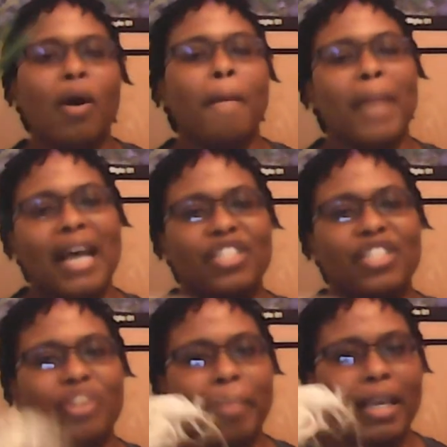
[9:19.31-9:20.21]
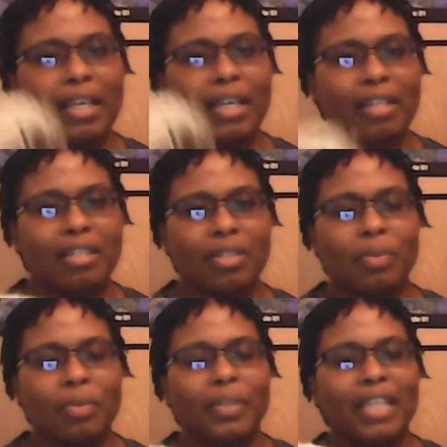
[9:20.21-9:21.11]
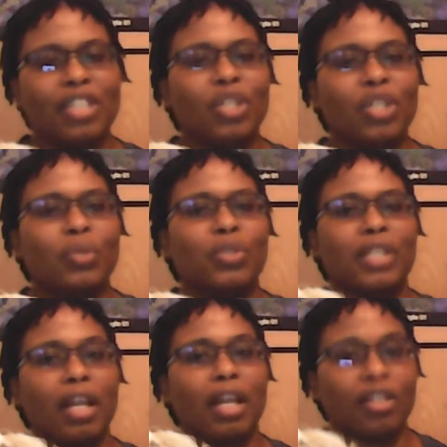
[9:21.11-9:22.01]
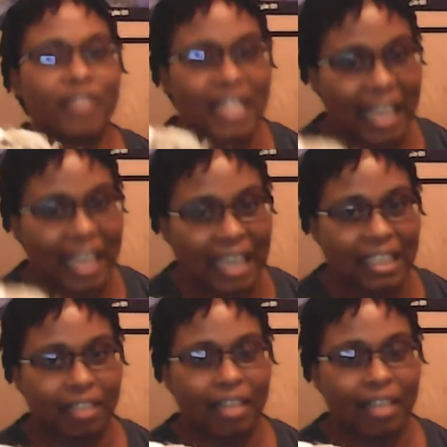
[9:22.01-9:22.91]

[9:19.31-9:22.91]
But as Jamaicans, we tend to lose a lot of scallion,